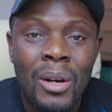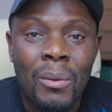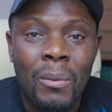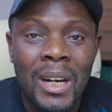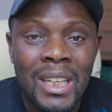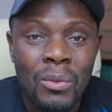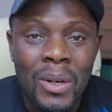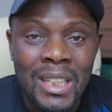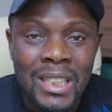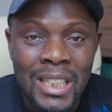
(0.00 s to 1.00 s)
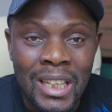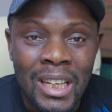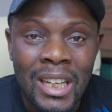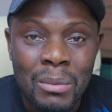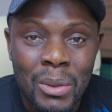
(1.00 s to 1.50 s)
Why do I
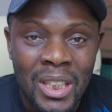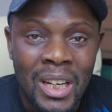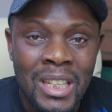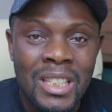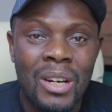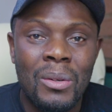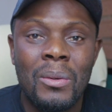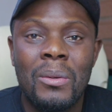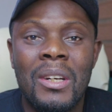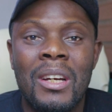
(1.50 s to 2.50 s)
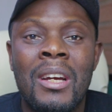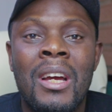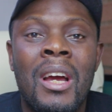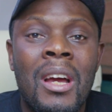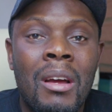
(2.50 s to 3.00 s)
say especially in South Korea?
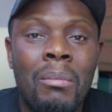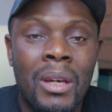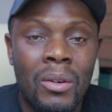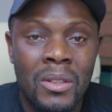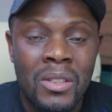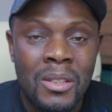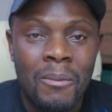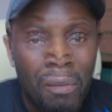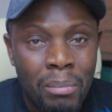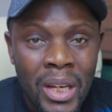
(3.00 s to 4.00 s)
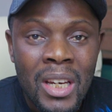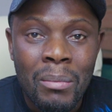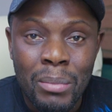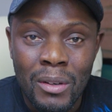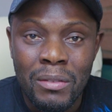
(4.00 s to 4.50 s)
Because being a
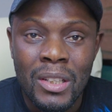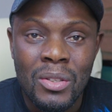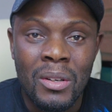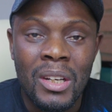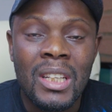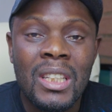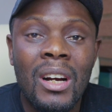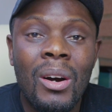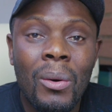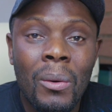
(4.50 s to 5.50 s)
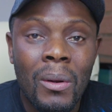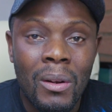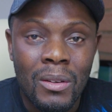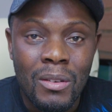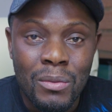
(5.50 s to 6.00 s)
professor is a whole
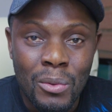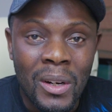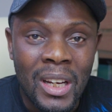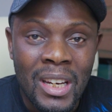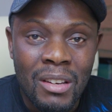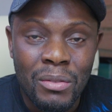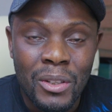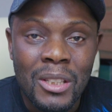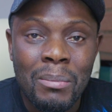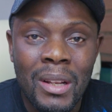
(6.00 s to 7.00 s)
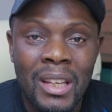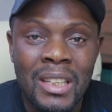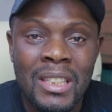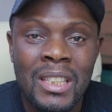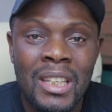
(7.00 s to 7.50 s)
lot of work in the first
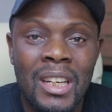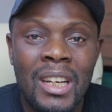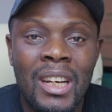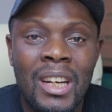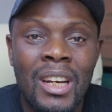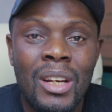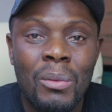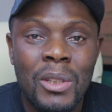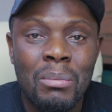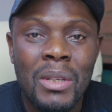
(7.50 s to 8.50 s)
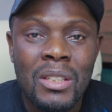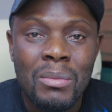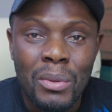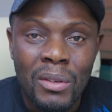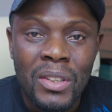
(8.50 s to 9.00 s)
place, which means
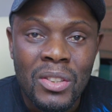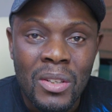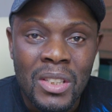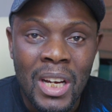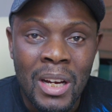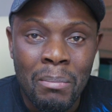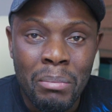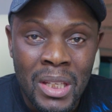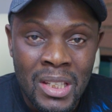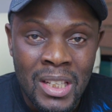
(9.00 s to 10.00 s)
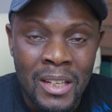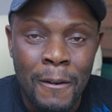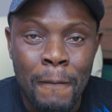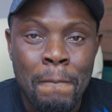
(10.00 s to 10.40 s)
professors are busy.